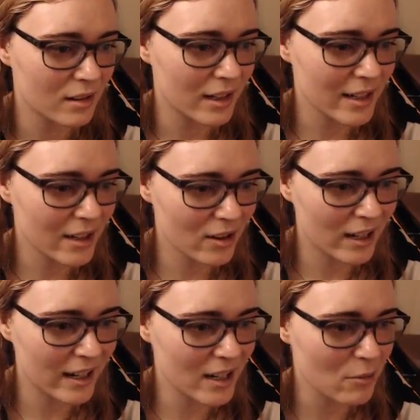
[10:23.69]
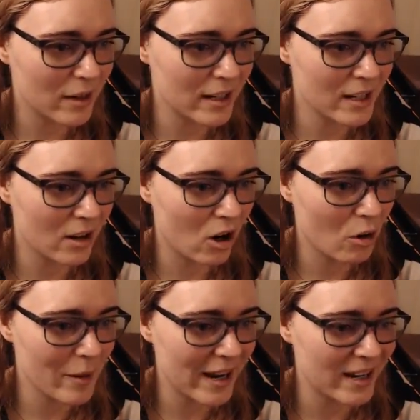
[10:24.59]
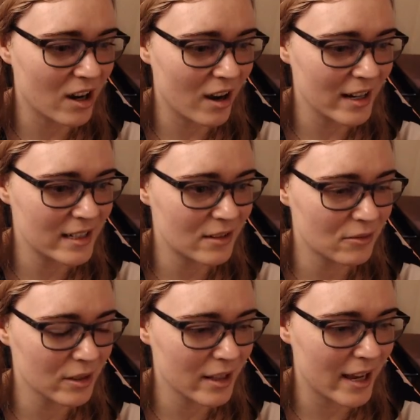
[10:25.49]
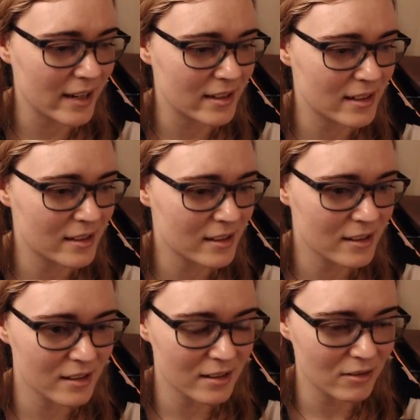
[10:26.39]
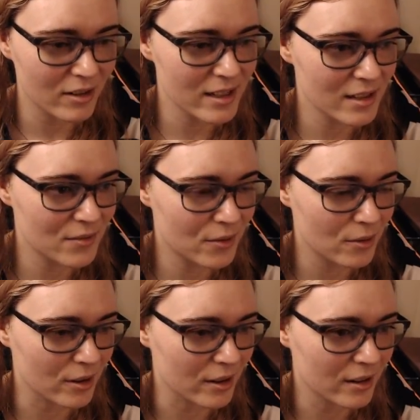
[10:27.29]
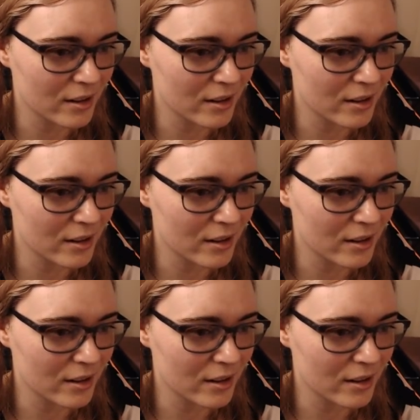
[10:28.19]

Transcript: Can I go in here? Oh my god, I didn't realize. What is this for?